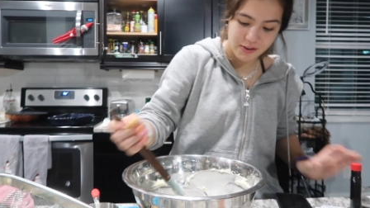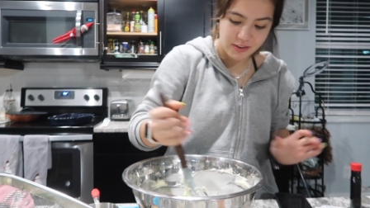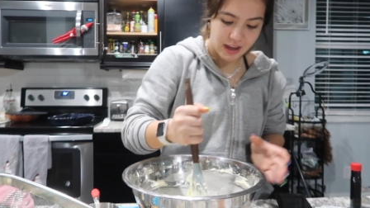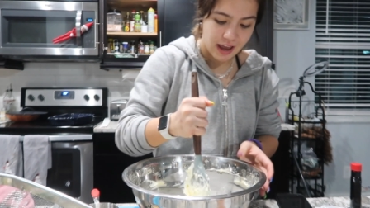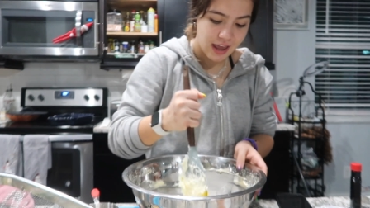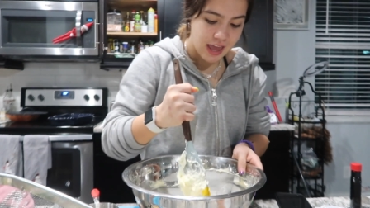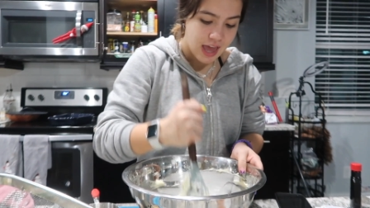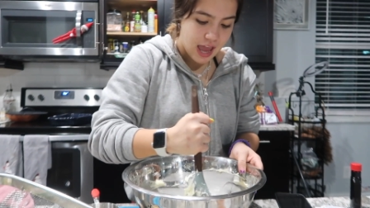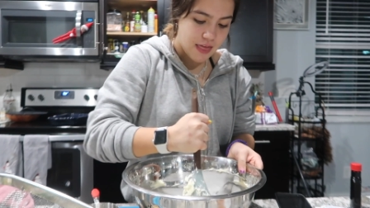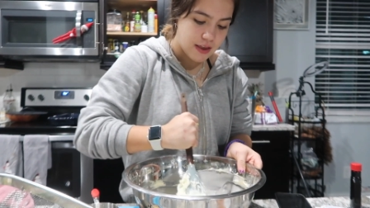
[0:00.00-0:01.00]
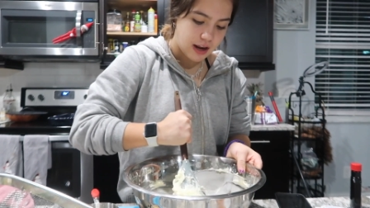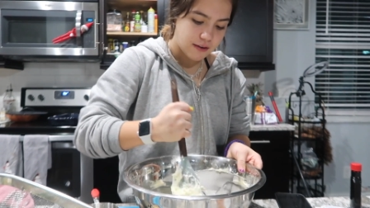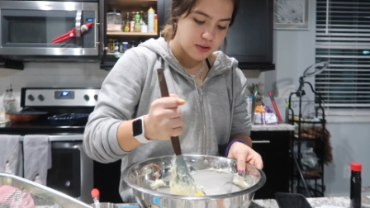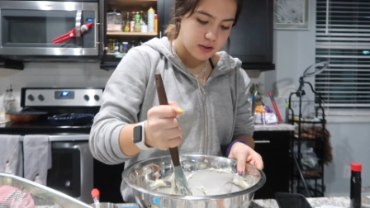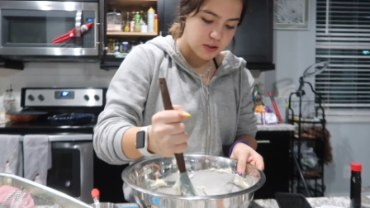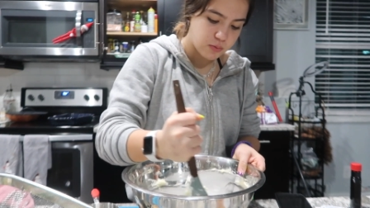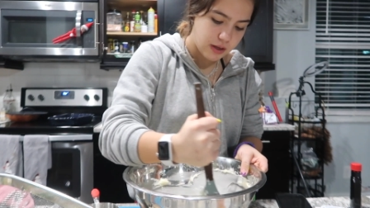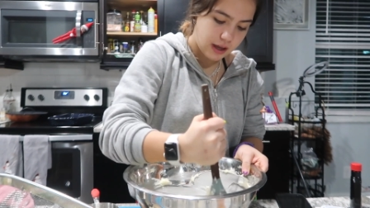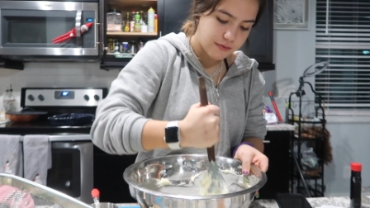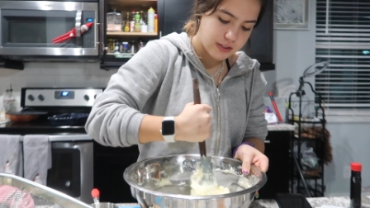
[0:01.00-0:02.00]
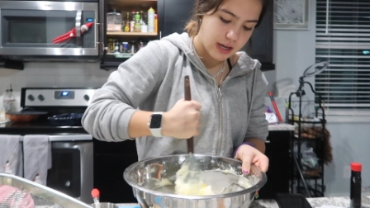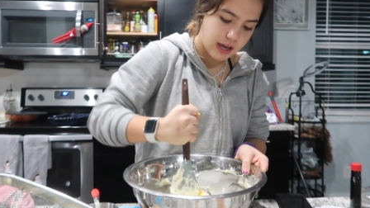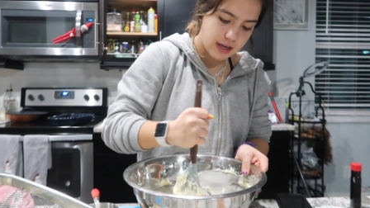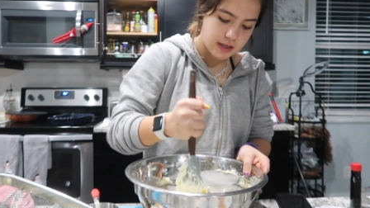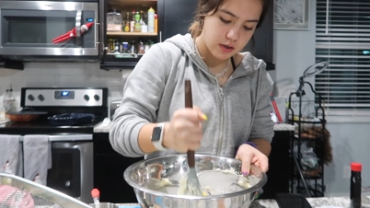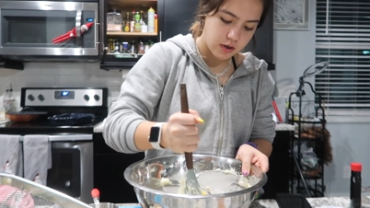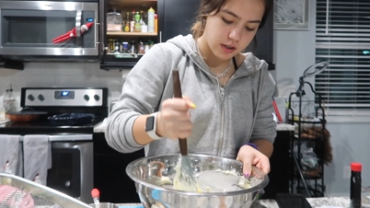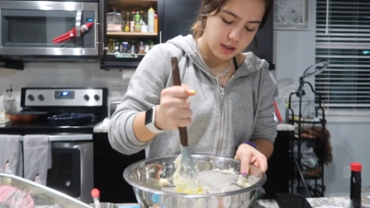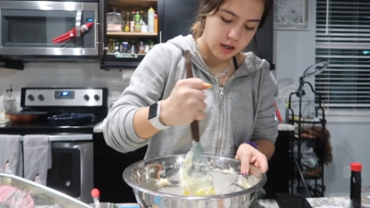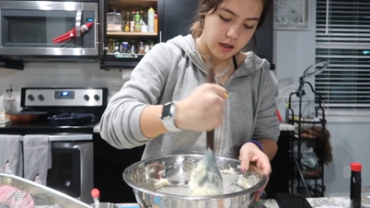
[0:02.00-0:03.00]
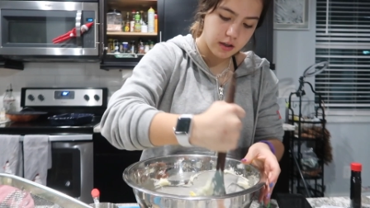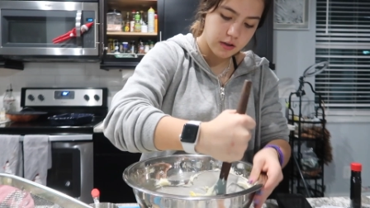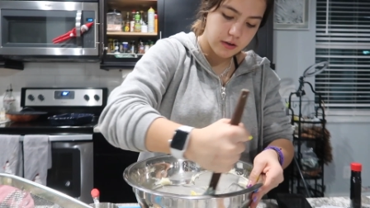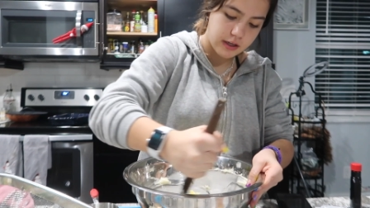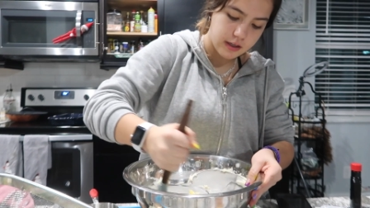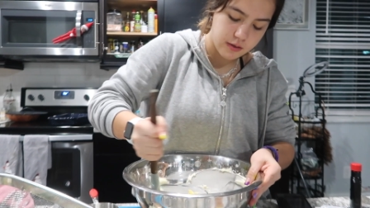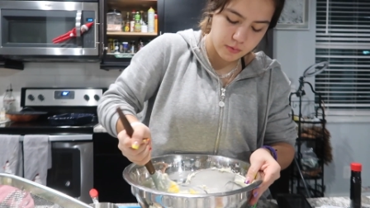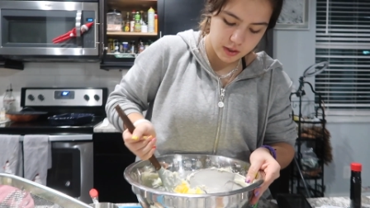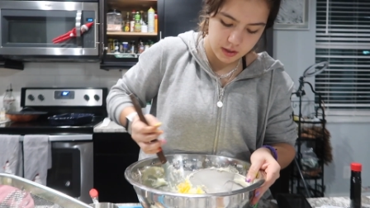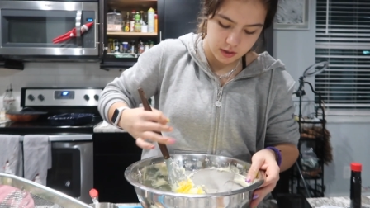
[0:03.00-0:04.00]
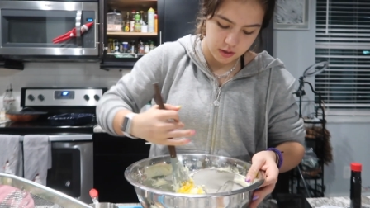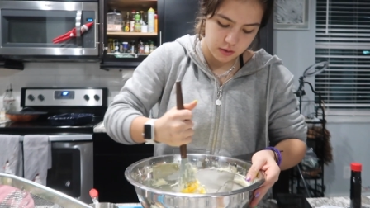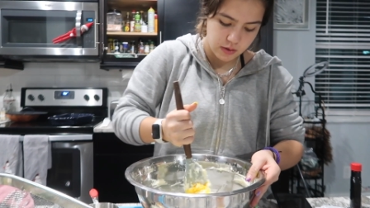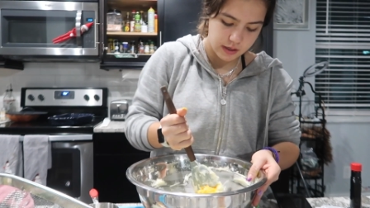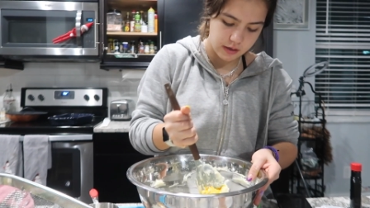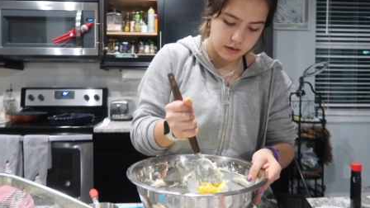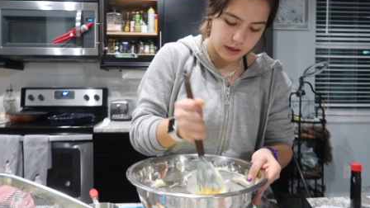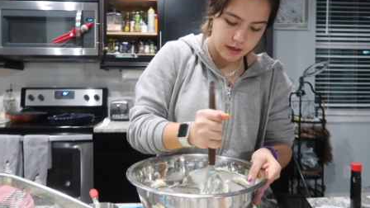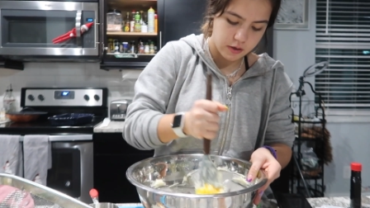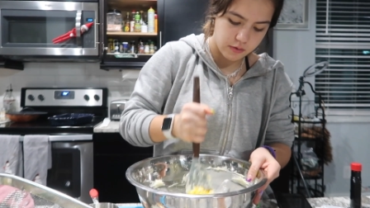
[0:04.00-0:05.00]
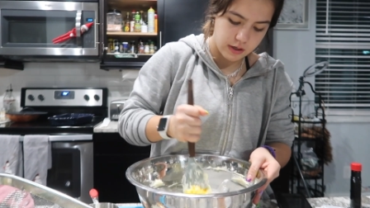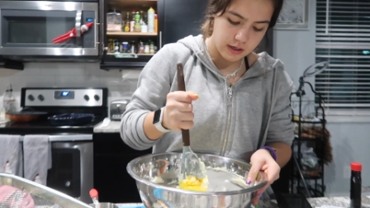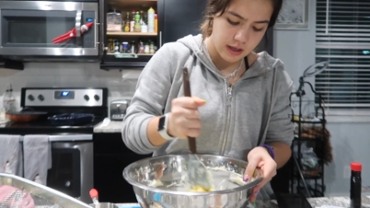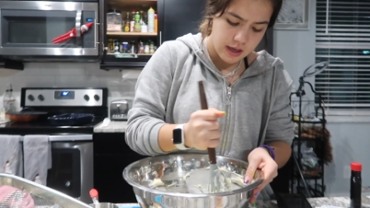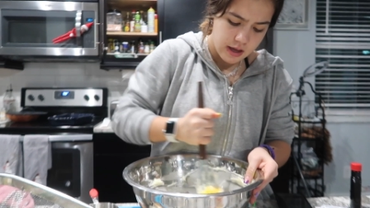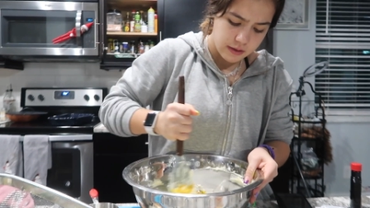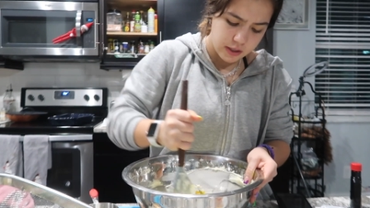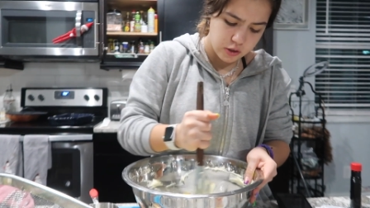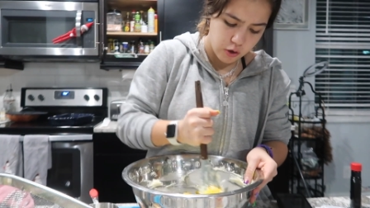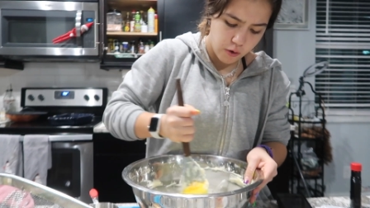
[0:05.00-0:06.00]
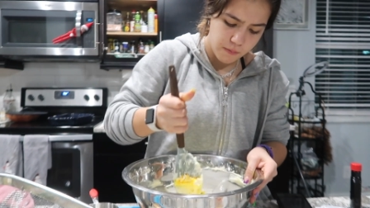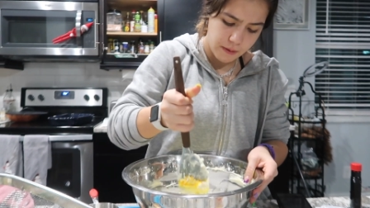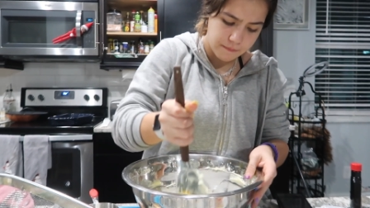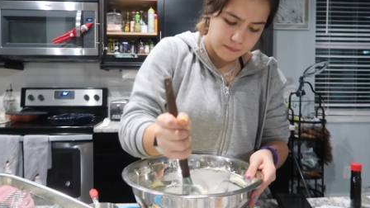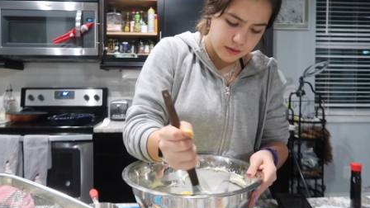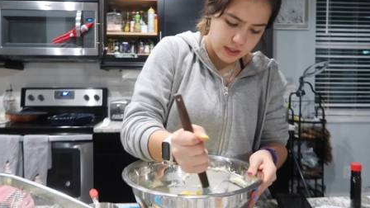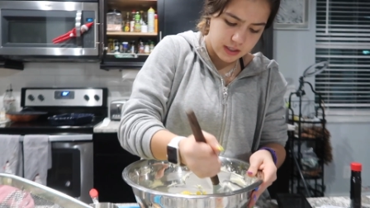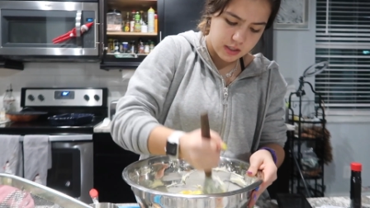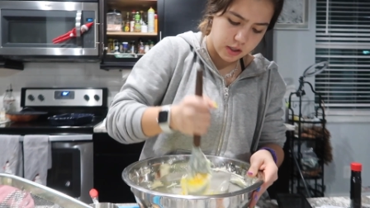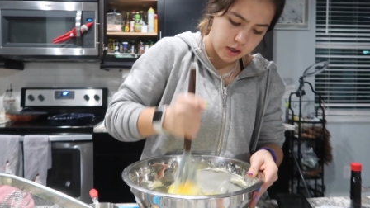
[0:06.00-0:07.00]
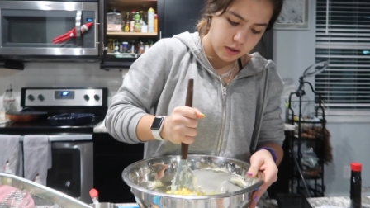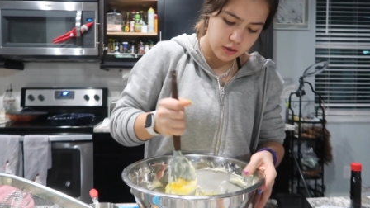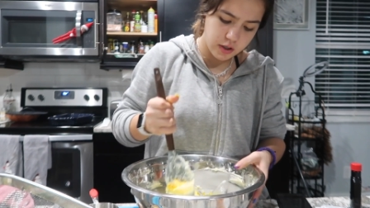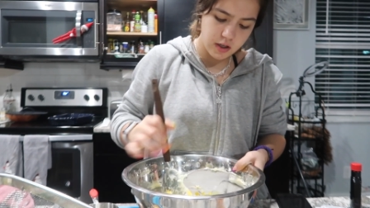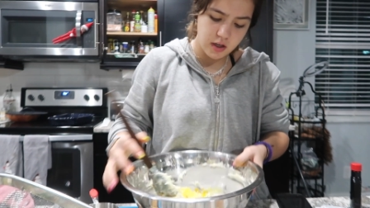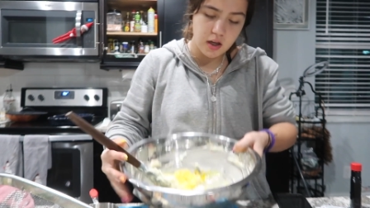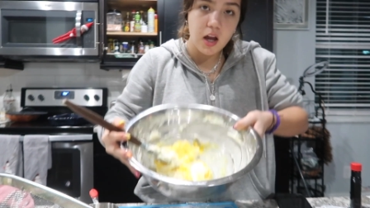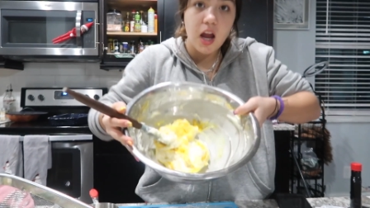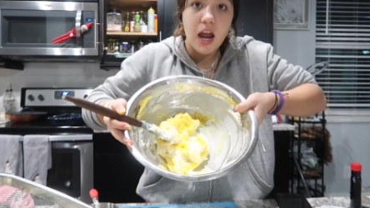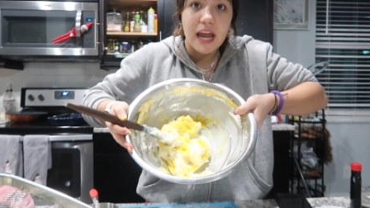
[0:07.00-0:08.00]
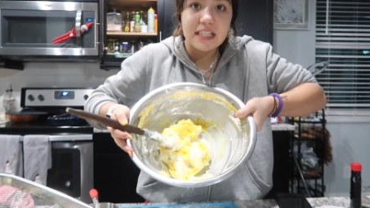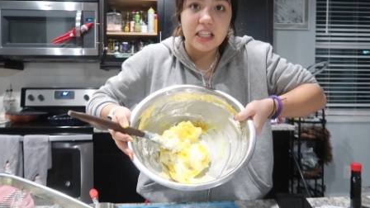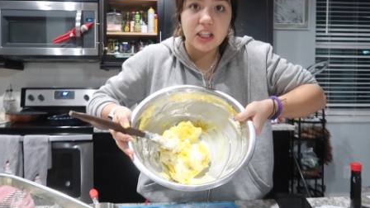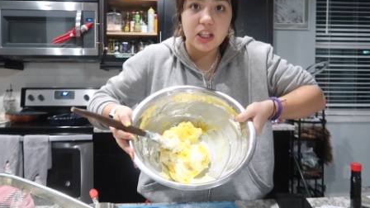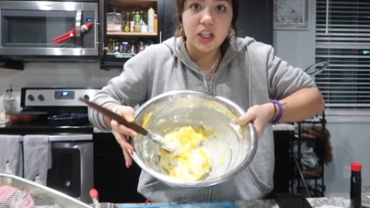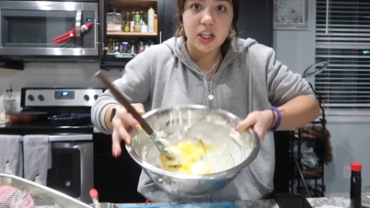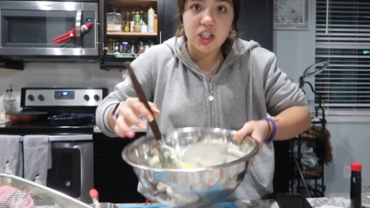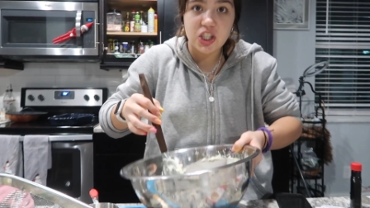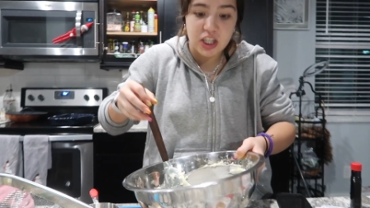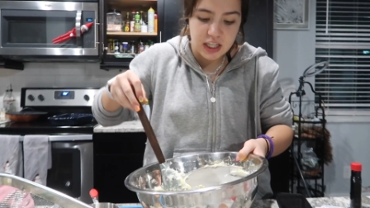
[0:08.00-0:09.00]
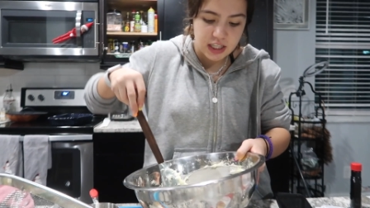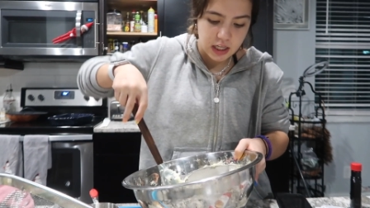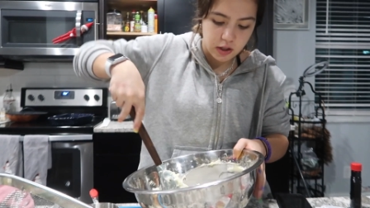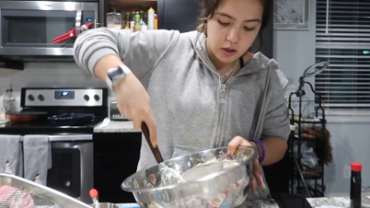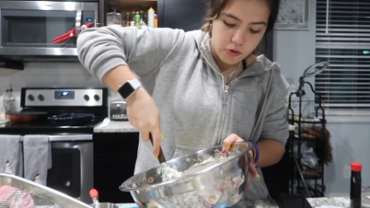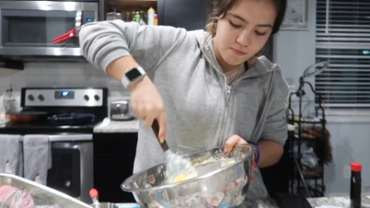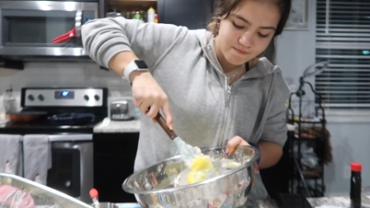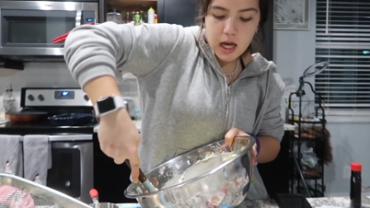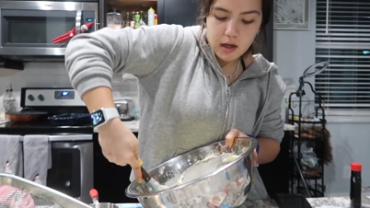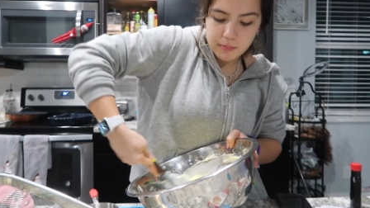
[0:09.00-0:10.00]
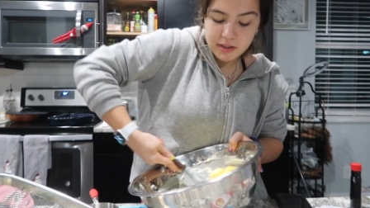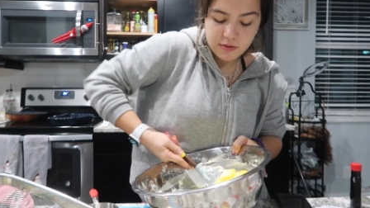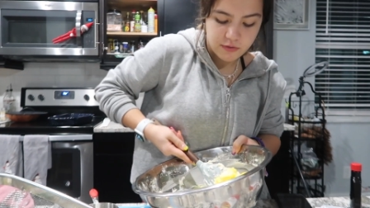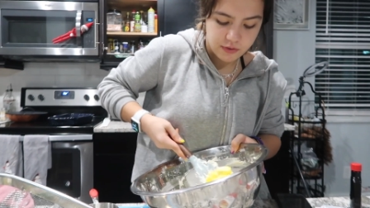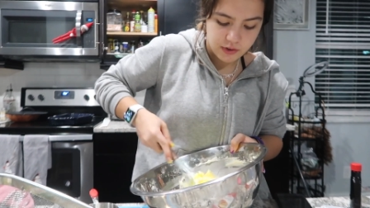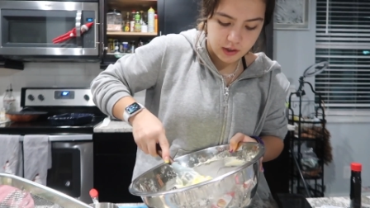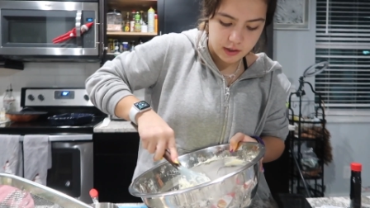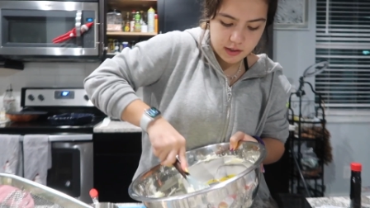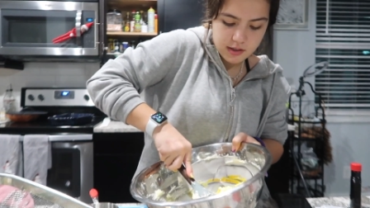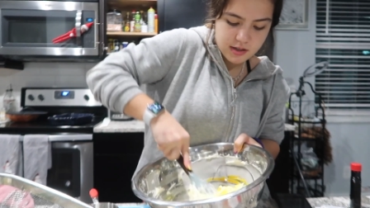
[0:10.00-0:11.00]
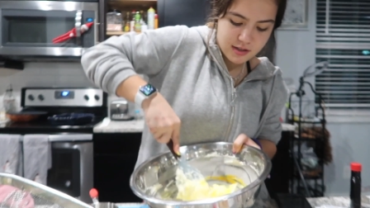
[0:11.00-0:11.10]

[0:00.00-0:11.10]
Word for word: for that. And then after this, we have to add in our coloring. We're gonna do like a light green. Let's hope this color, it's legit yellow. Um, that's fun.